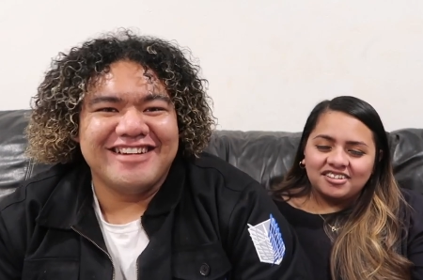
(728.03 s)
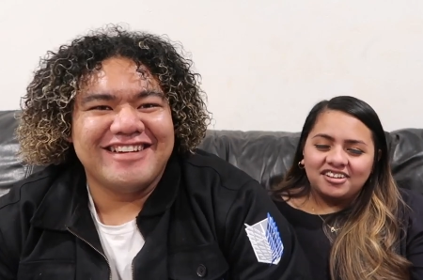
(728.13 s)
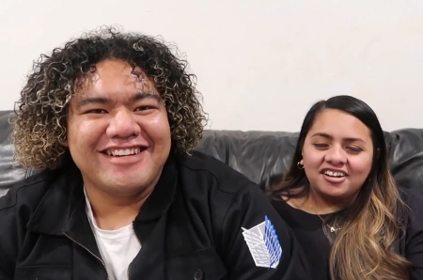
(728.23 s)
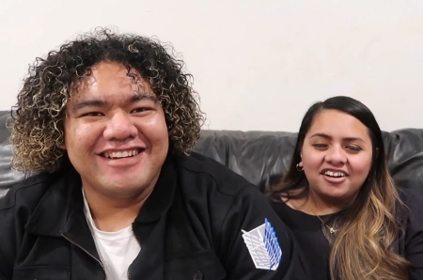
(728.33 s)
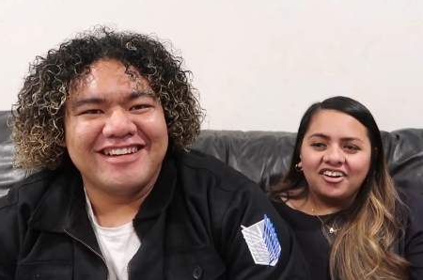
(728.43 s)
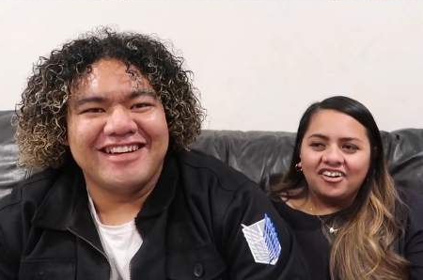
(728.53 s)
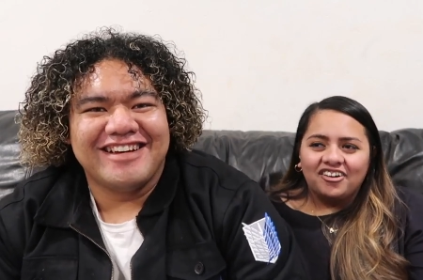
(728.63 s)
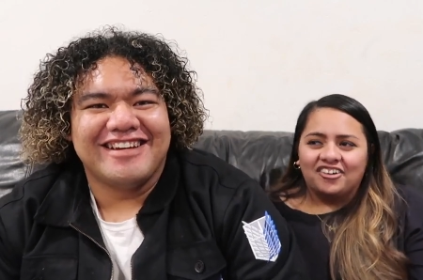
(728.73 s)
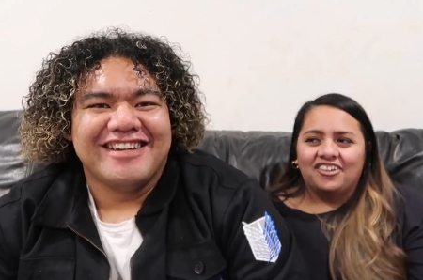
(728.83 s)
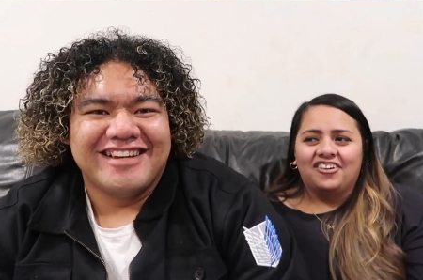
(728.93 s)

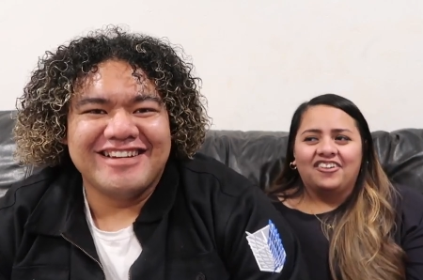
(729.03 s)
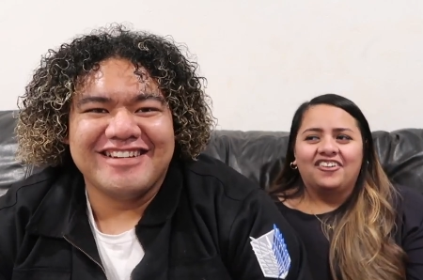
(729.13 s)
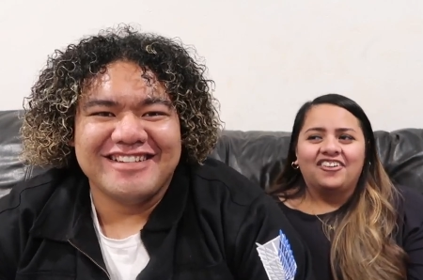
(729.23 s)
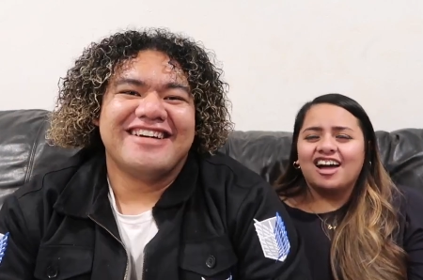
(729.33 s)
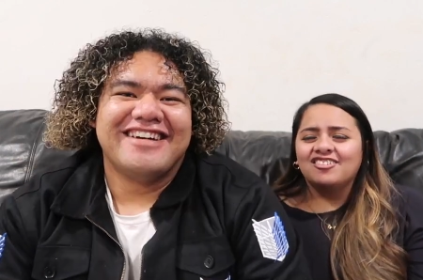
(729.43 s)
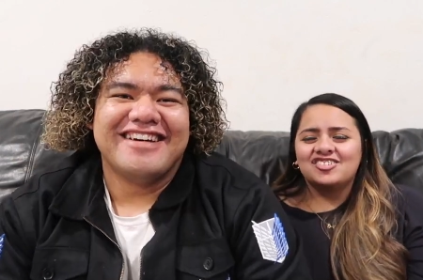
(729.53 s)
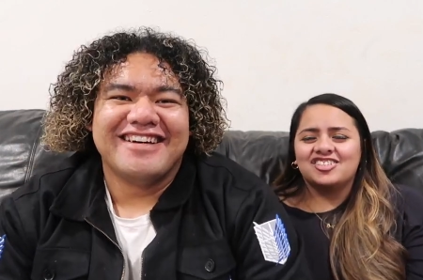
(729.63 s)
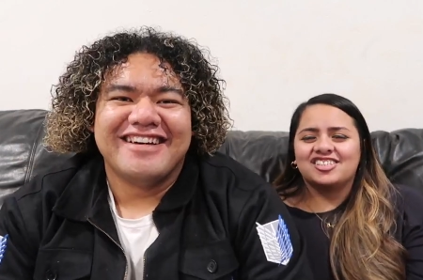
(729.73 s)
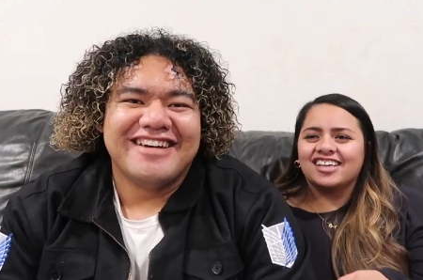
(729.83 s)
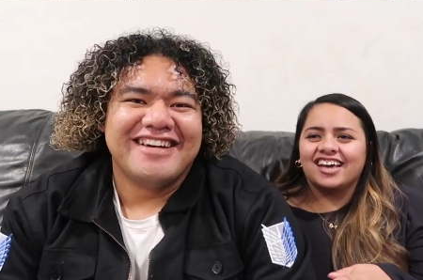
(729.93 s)
Speaker 1: no, I'm
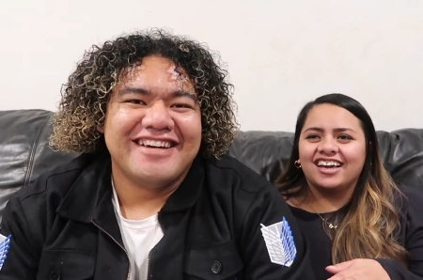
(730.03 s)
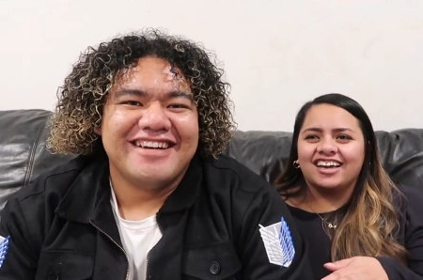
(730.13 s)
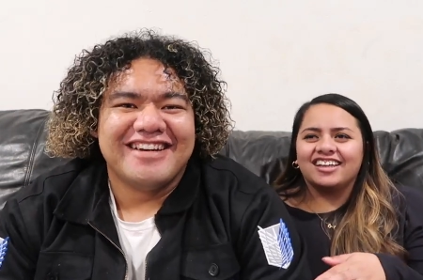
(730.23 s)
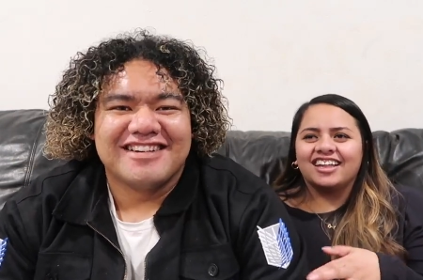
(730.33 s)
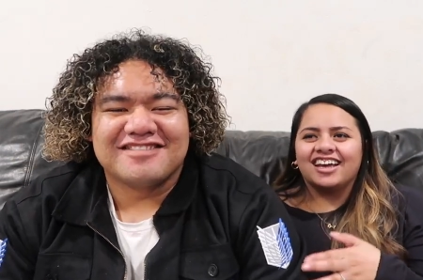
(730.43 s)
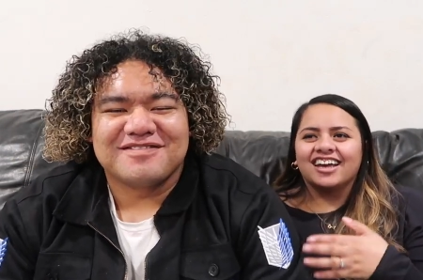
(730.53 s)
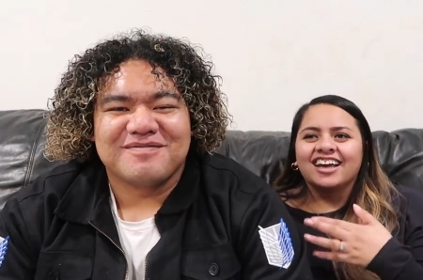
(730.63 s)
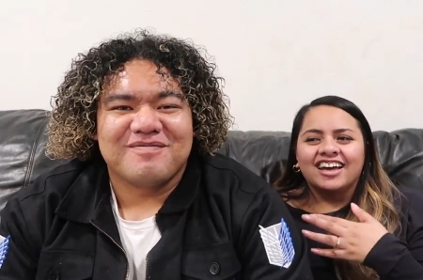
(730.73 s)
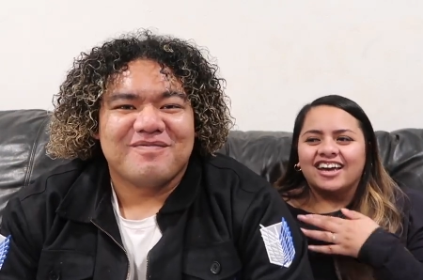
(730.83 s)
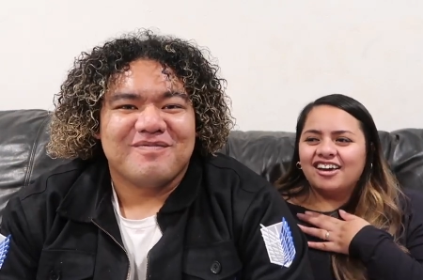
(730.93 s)
just saying, like,
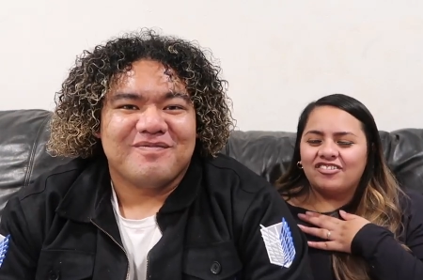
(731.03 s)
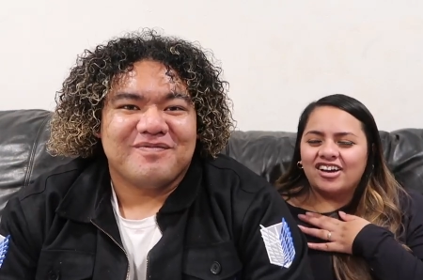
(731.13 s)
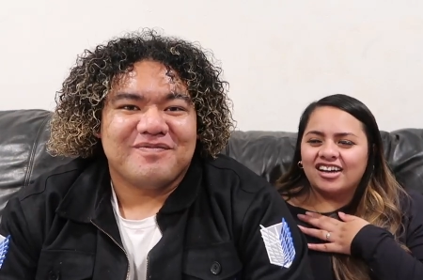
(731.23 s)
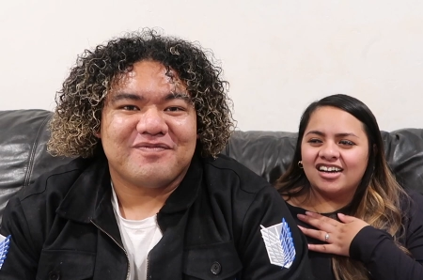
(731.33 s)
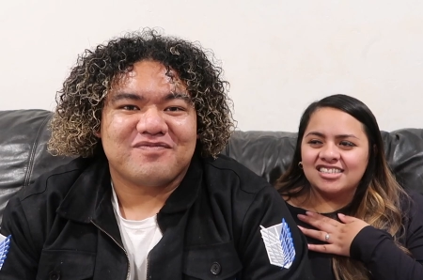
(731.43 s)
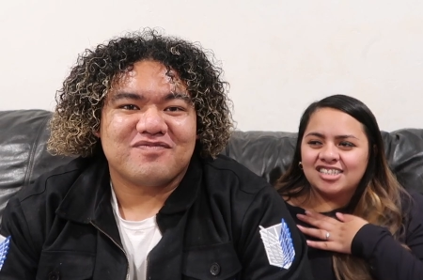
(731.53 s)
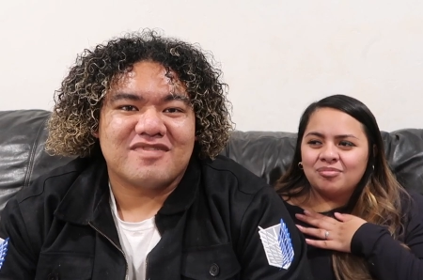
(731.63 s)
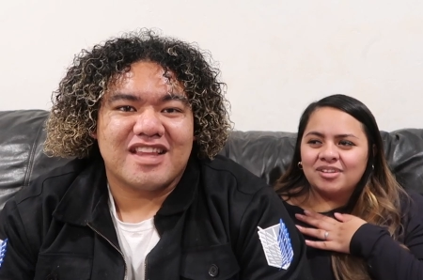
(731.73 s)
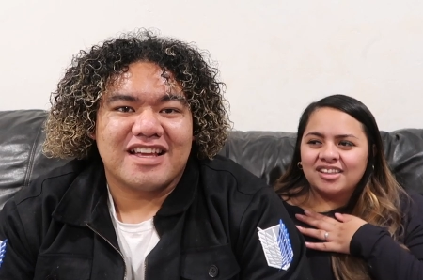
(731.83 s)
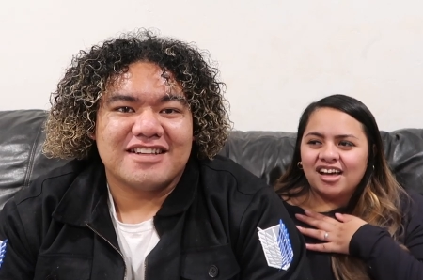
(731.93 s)
if I got
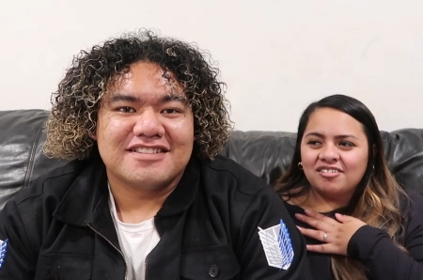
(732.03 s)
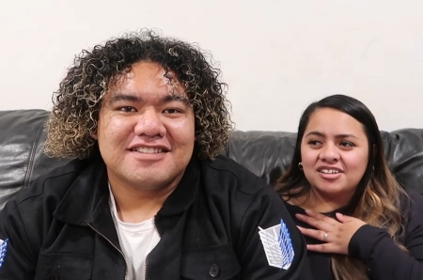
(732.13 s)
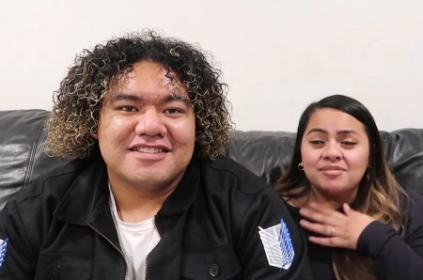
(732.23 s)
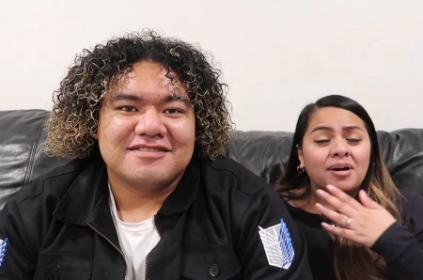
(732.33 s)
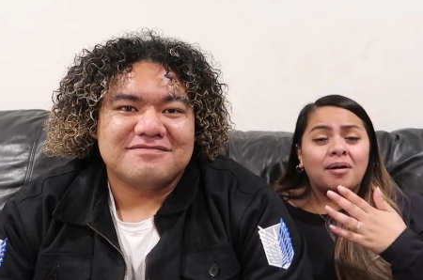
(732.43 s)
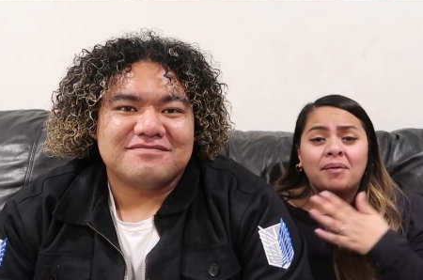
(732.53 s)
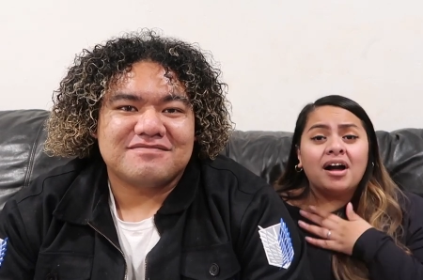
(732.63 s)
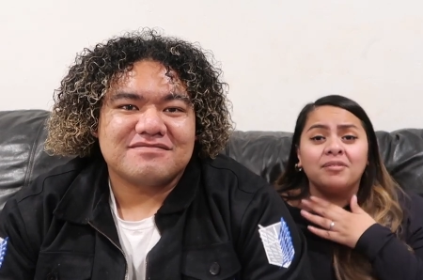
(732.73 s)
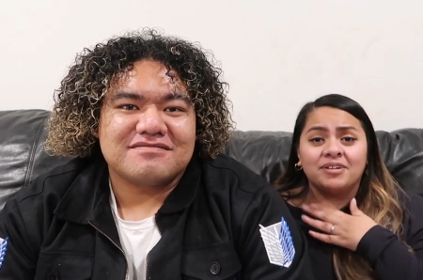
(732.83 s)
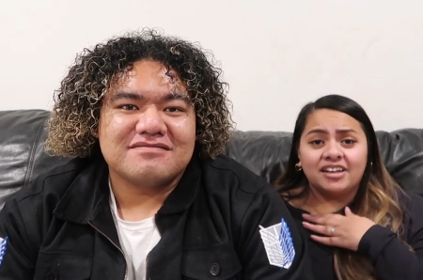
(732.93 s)
something that was bomb,
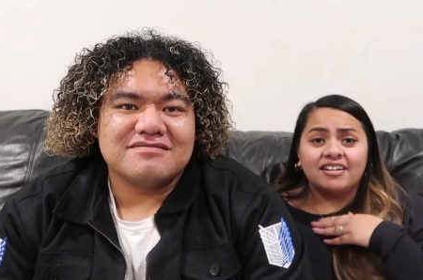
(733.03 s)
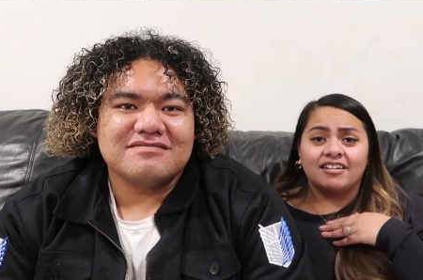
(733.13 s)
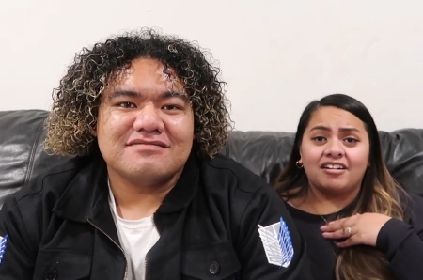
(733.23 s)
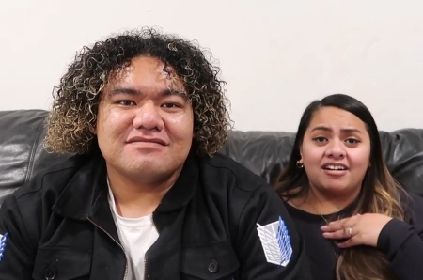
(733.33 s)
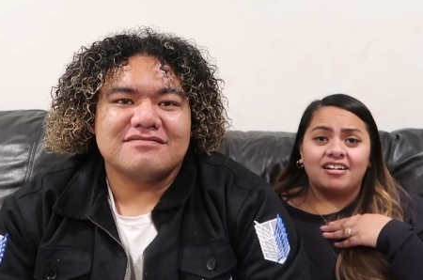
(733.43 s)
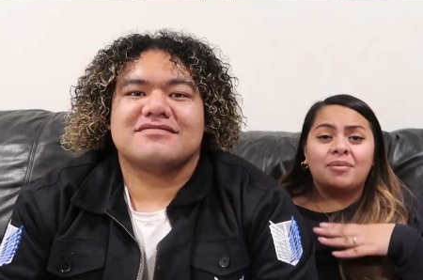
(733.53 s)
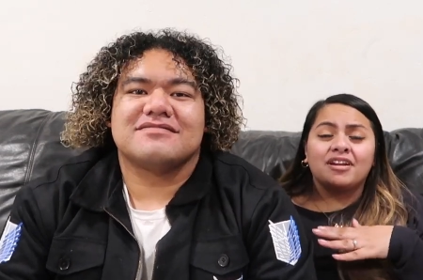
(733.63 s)
I would eat it all.